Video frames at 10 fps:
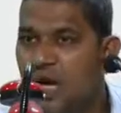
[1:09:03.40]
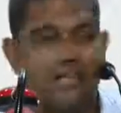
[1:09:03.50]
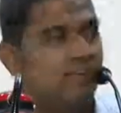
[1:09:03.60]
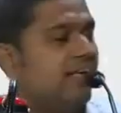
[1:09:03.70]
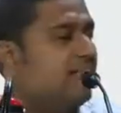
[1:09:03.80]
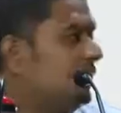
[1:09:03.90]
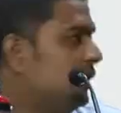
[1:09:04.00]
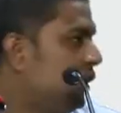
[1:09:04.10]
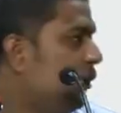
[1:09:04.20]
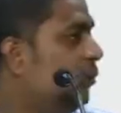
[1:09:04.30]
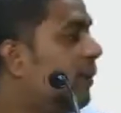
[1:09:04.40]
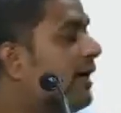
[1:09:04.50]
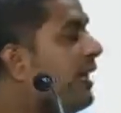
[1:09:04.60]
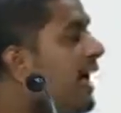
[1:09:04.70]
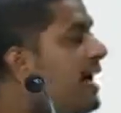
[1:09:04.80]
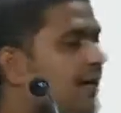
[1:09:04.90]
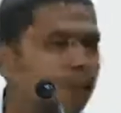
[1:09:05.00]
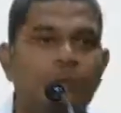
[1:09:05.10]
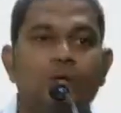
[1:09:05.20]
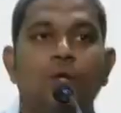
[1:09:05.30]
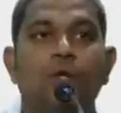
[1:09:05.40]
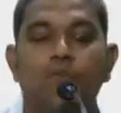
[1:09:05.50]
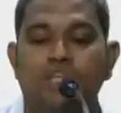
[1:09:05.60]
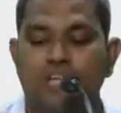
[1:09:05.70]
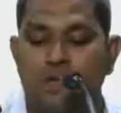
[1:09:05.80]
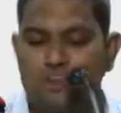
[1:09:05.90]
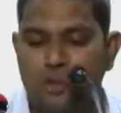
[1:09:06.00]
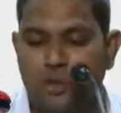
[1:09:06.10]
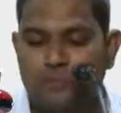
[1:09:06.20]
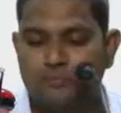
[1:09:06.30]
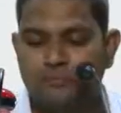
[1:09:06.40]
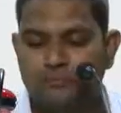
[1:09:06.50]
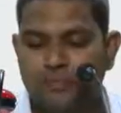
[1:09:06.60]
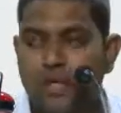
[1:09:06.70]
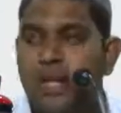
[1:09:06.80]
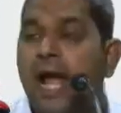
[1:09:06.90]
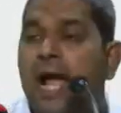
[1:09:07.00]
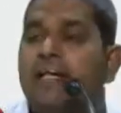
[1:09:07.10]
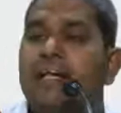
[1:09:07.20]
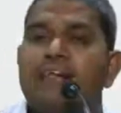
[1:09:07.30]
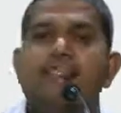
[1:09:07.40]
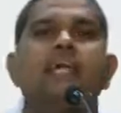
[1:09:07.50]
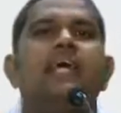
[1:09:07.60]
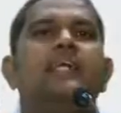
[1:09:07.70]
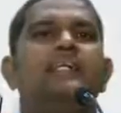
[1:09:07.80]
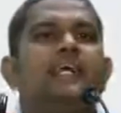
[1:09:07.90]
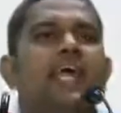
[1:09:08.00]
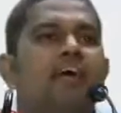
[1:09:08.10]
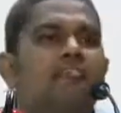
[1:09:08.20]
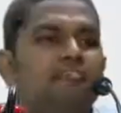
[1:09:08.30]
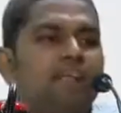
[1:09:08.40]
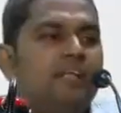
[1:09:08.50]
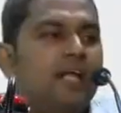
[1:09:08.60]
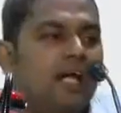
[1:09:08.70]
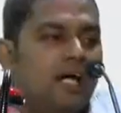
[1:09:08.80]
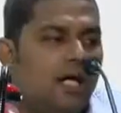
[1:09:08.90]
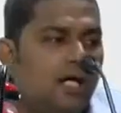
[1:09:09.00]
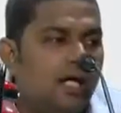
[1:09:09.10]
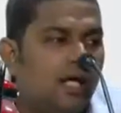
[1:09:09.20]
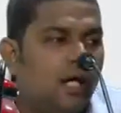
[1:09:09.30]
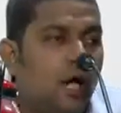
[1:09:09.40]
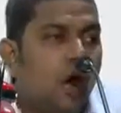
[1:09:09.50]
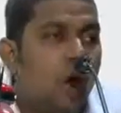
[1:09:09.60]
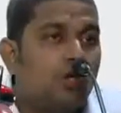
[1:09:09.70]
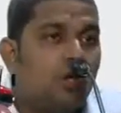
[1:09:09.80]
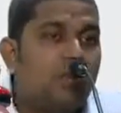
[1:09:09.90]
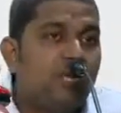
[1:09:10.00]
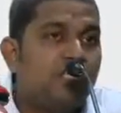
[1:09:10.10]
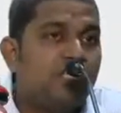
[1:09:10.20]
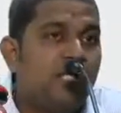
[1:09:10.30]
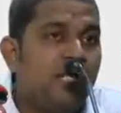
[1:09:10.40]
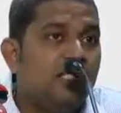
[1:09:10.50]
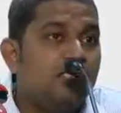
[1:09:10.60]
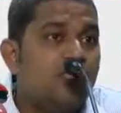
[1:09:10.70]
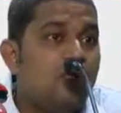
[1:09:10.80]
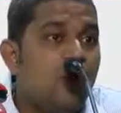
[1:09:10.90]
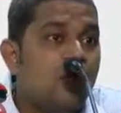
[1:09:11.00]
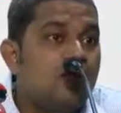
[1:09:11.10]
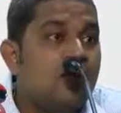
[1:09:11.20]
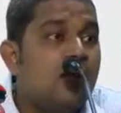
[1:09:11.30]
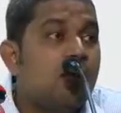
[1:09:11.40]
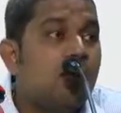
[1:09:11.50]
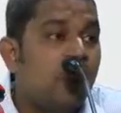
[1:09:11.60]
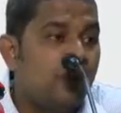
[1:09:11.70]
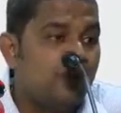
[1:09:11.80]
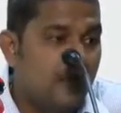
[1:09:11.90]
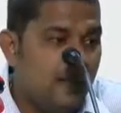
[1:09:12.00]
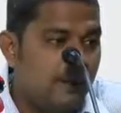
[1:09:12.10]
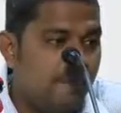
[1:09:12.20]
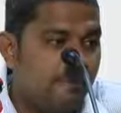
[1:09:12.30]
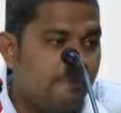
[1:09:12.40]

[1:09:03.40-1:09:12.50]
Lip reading: Otherwise, you might end up losing your job. And the next thing is, if the automation is not done properly,